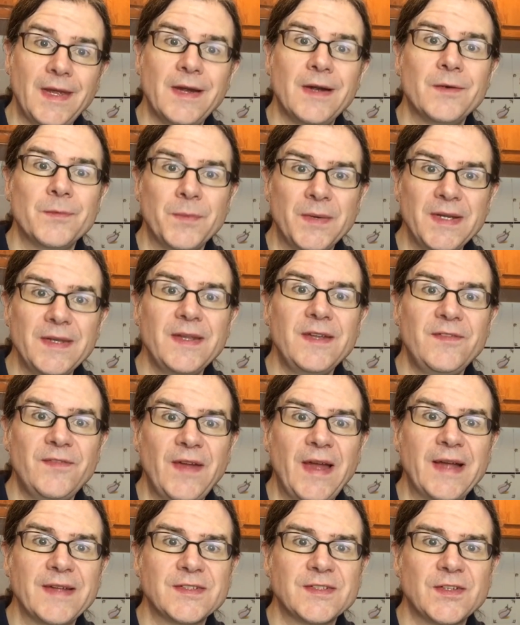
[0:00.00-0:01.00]
They are really
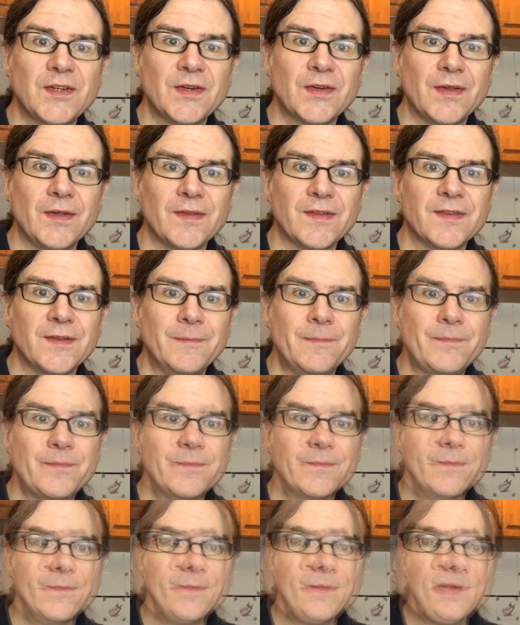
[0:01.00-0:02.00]
fast turtles.
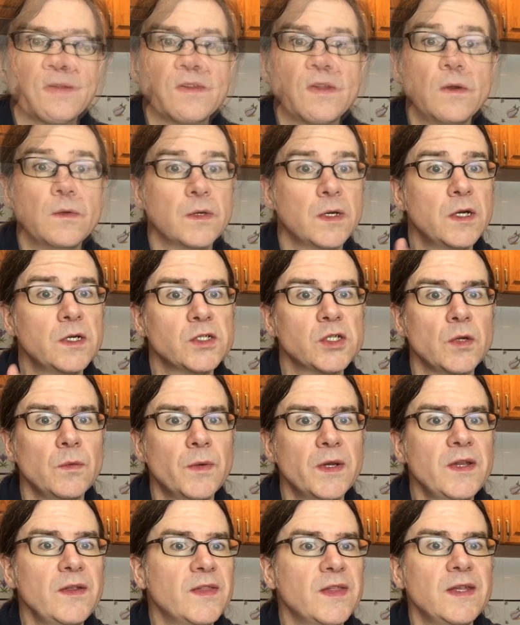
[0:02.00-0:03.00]
So Herschel,
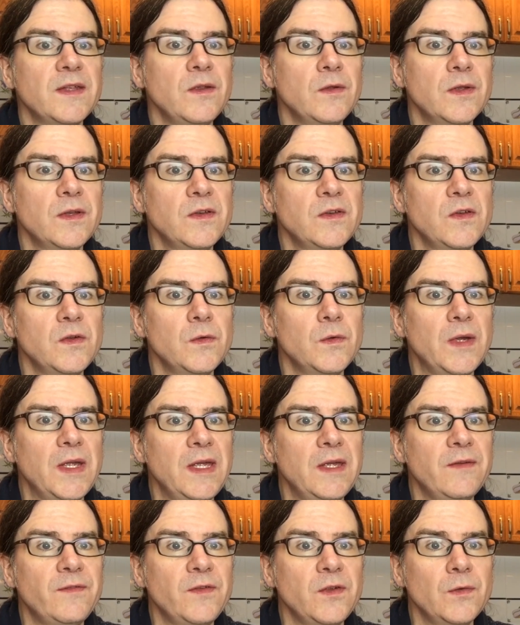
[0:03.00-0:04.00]
what do you think you can do
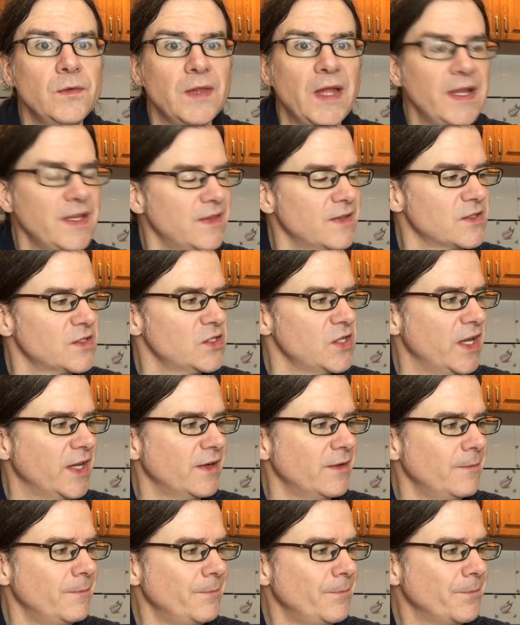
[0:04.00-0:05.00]
if you like this
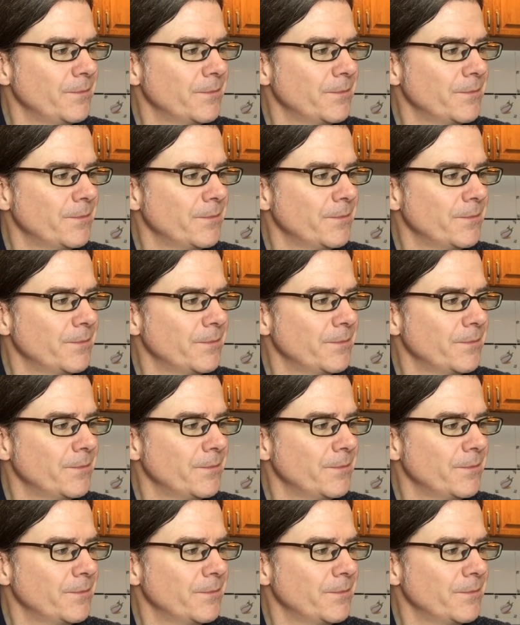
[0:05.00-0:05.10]
channel?